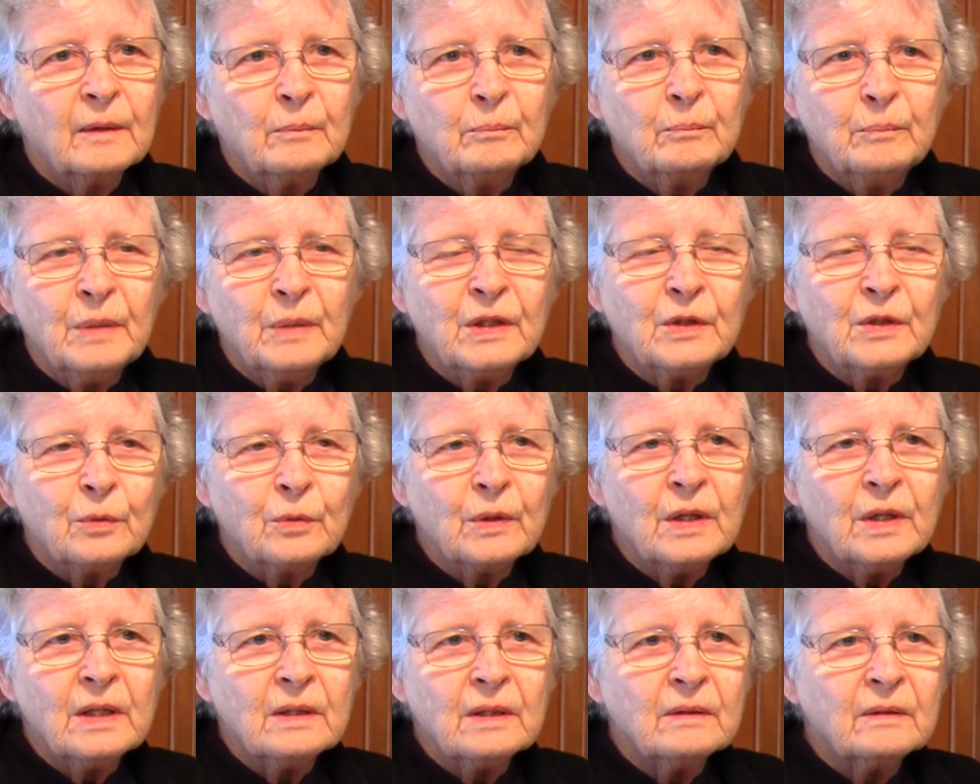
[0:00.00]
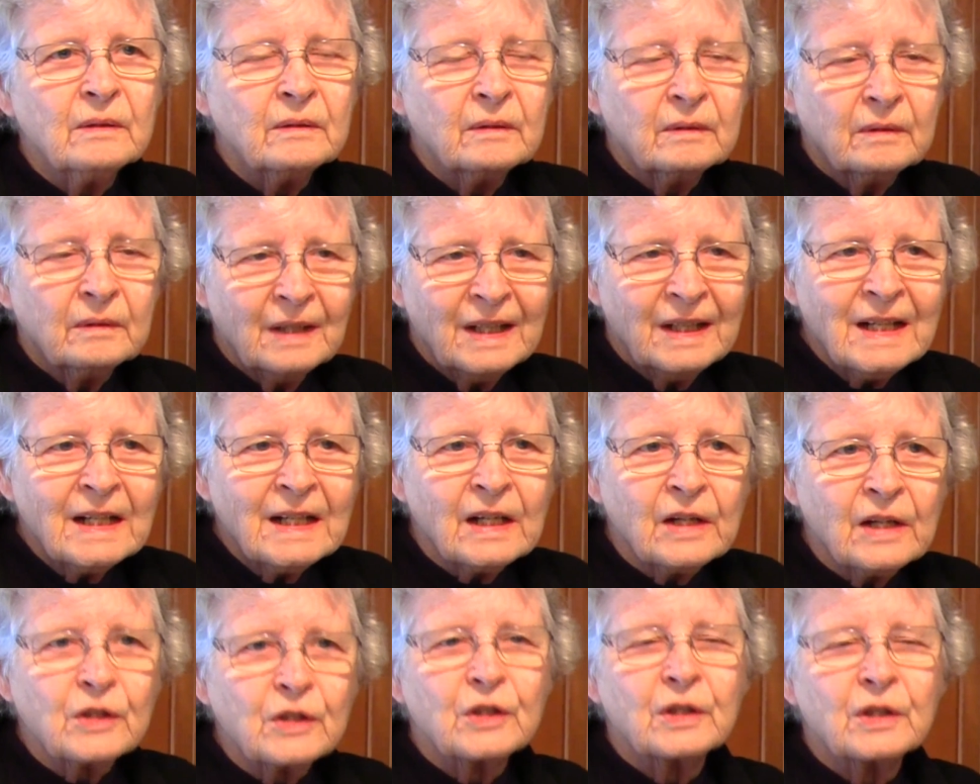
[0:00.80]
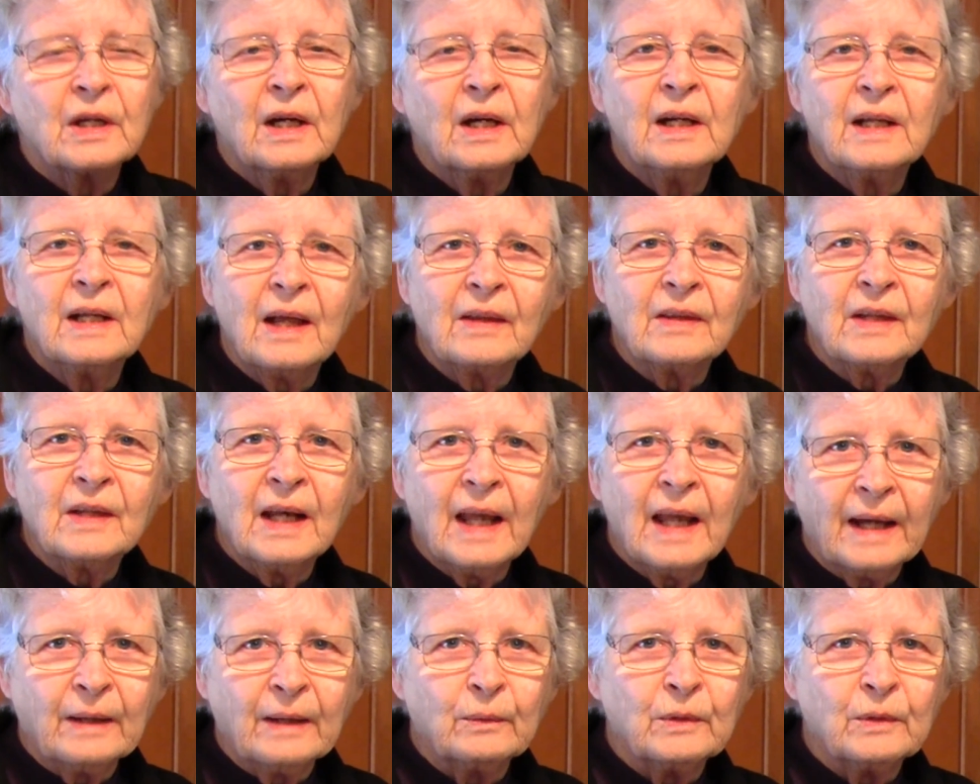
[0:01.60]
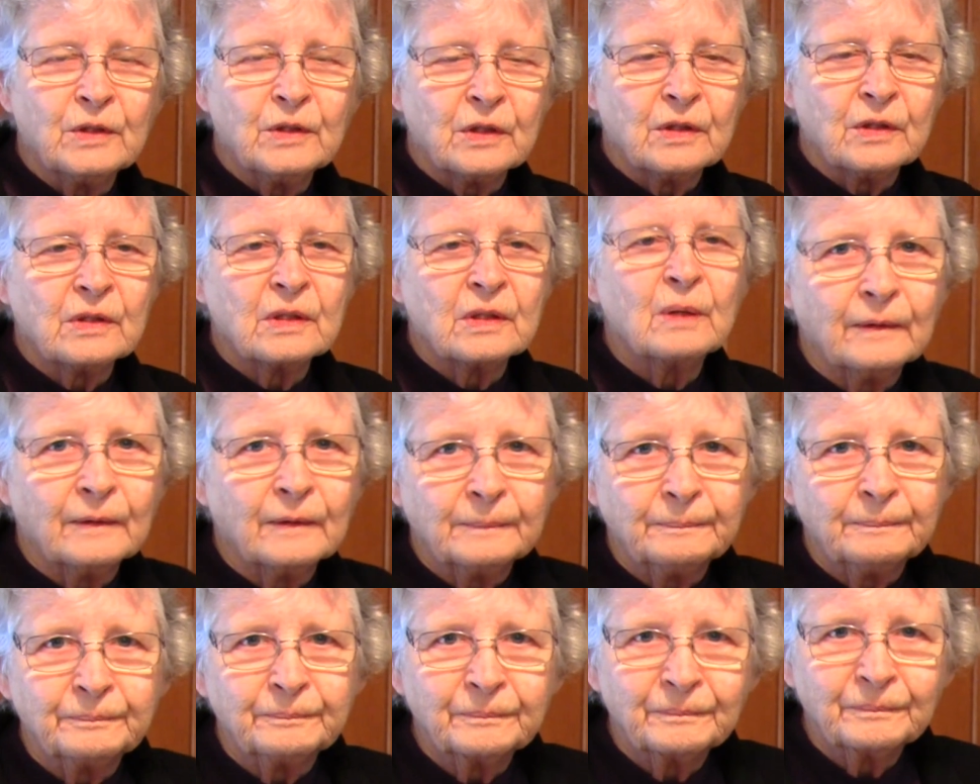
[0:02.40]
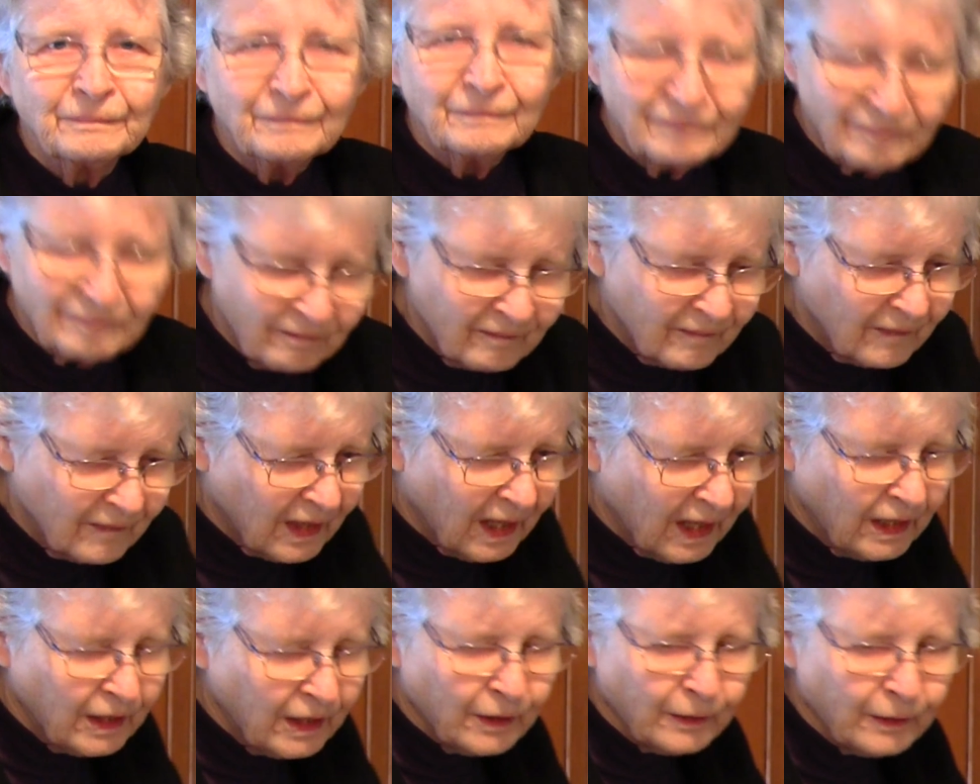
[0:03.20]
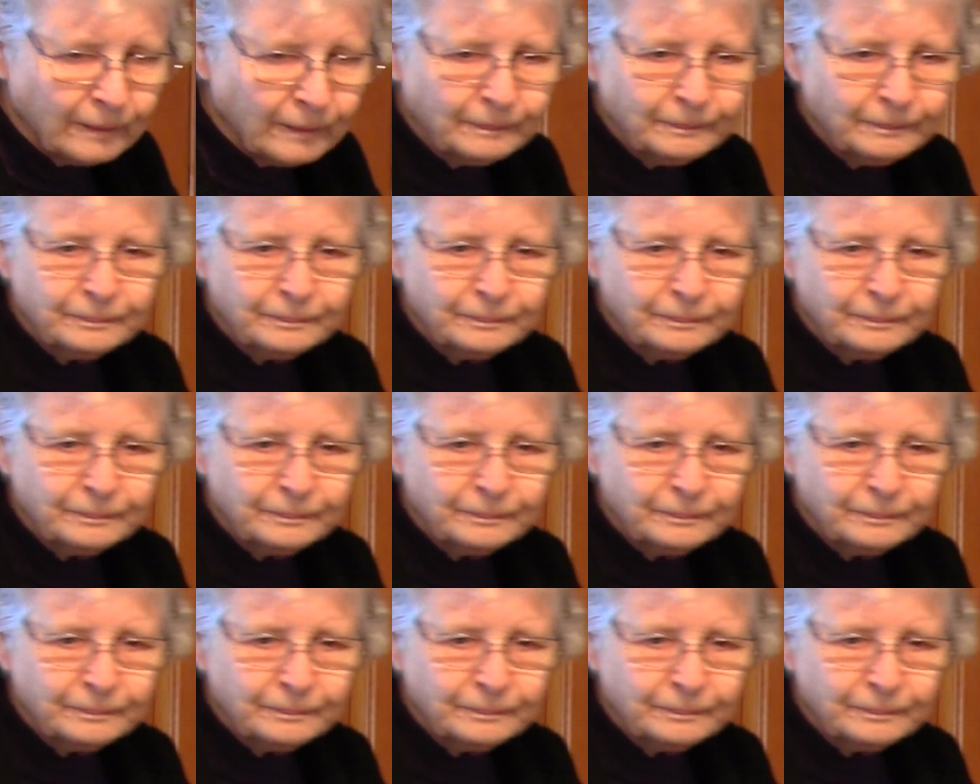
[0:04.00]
between English and other languages. Thank you.